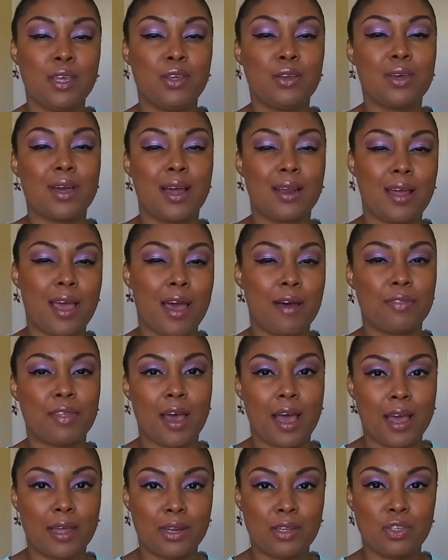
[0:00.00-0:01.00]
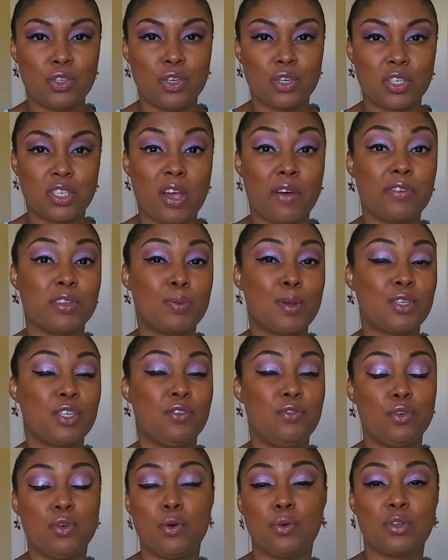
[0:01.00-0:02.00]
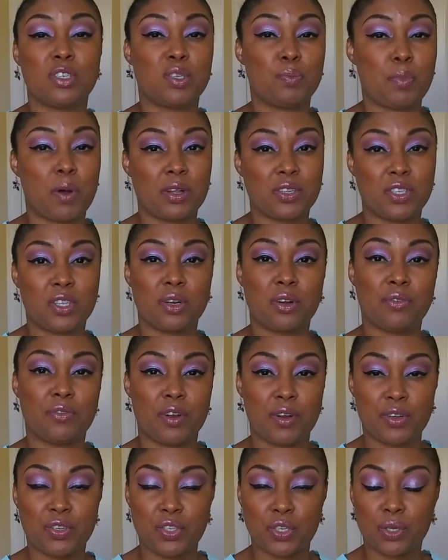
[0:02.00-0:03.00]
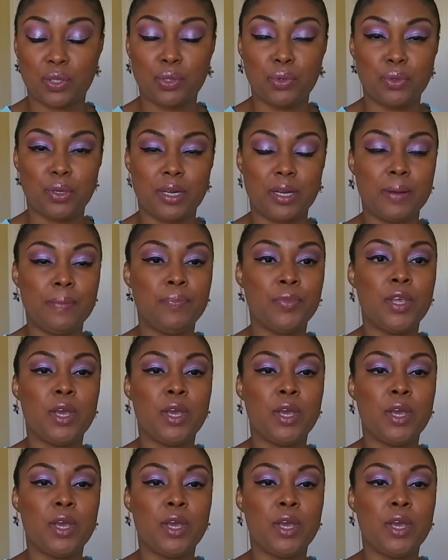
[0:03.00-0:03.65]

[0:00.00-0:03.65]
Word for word: you kind of have the island to yourself, especially if you go to spots that are very secluded.